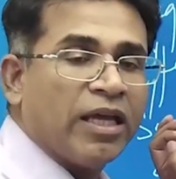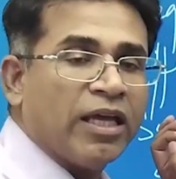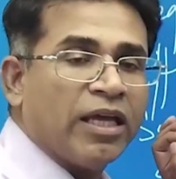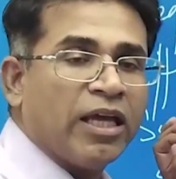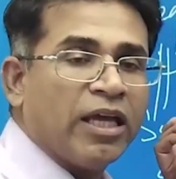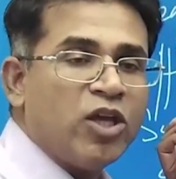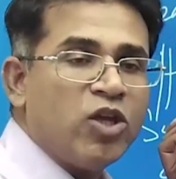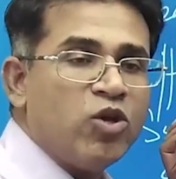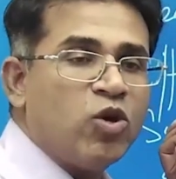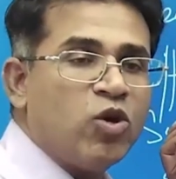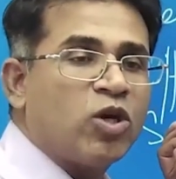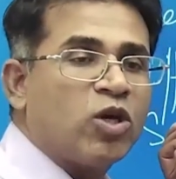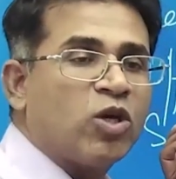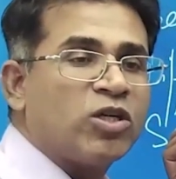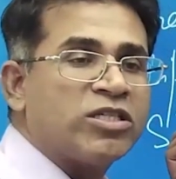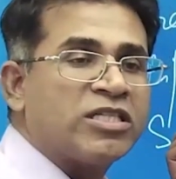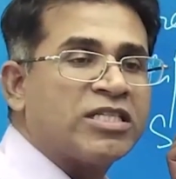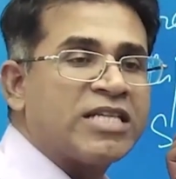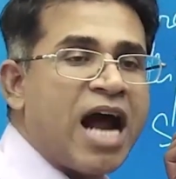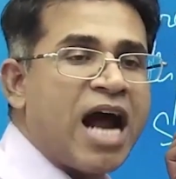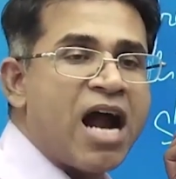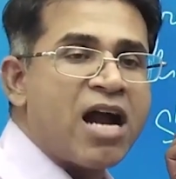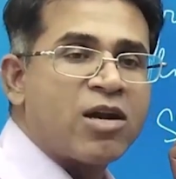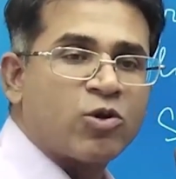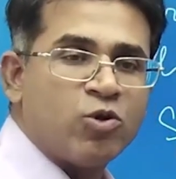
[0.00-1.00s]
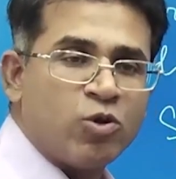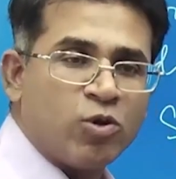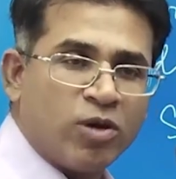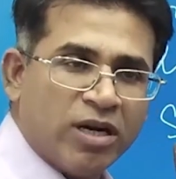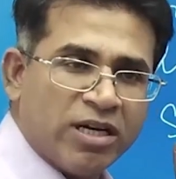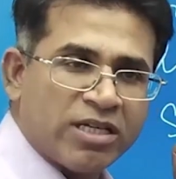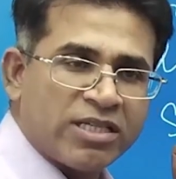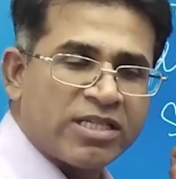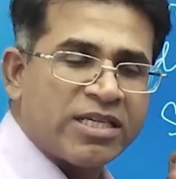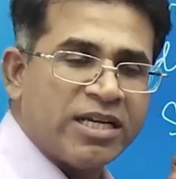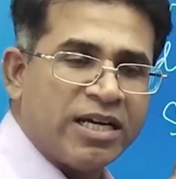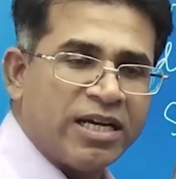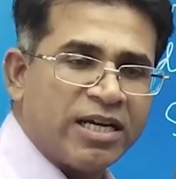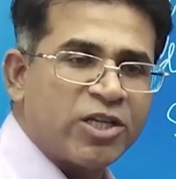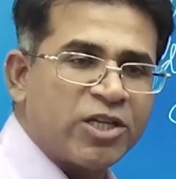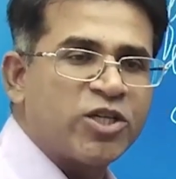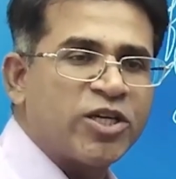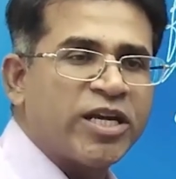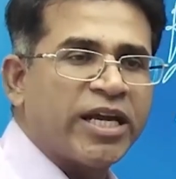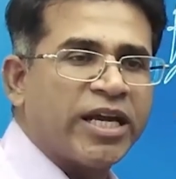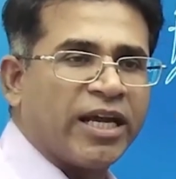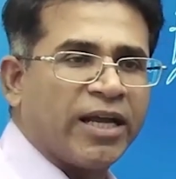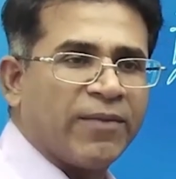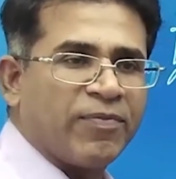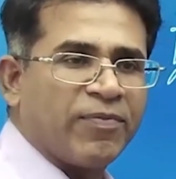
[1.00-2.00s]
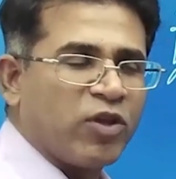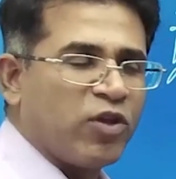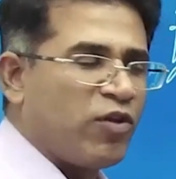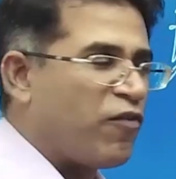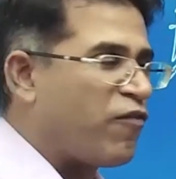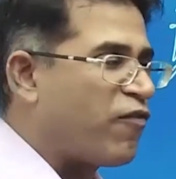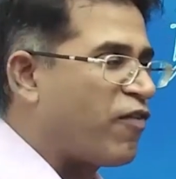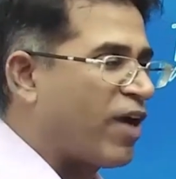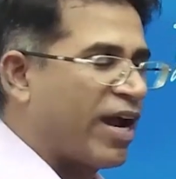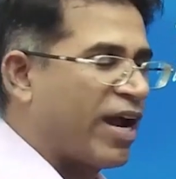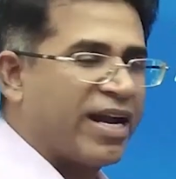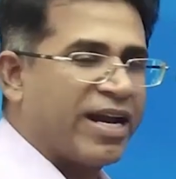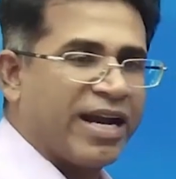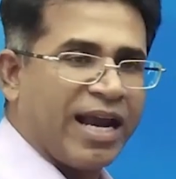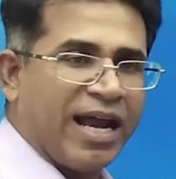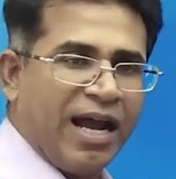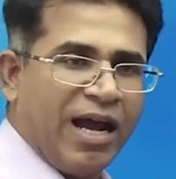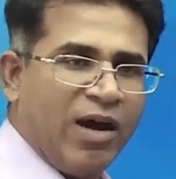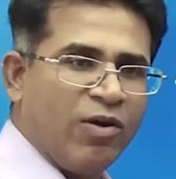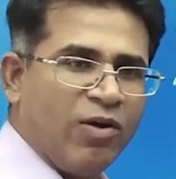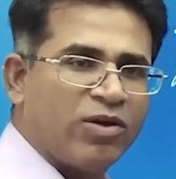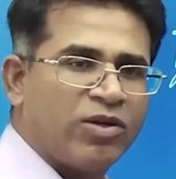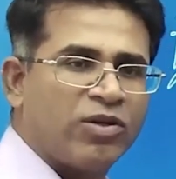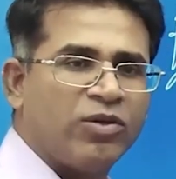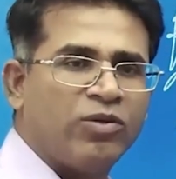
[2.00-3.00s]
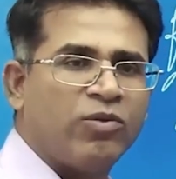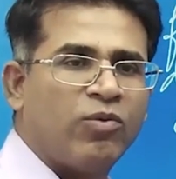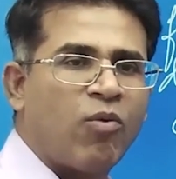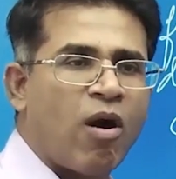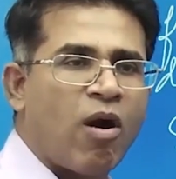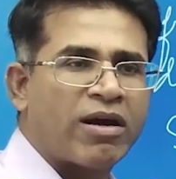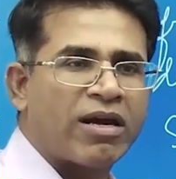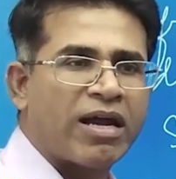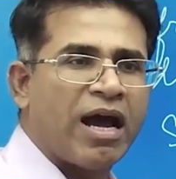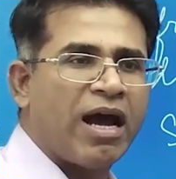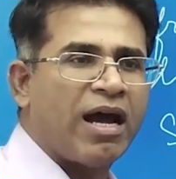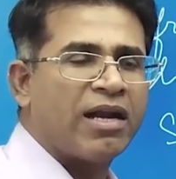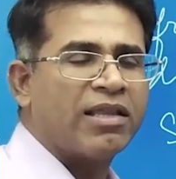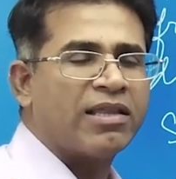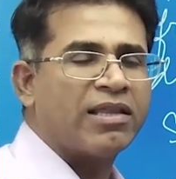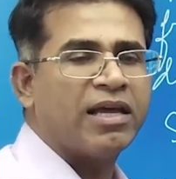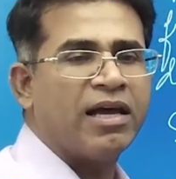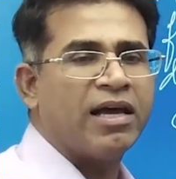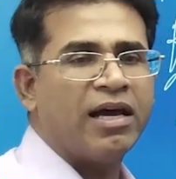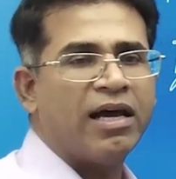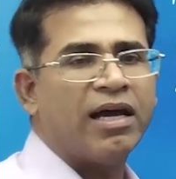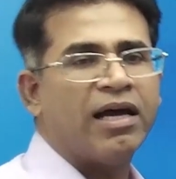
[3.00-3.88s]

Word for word: you start google searching you find out what are the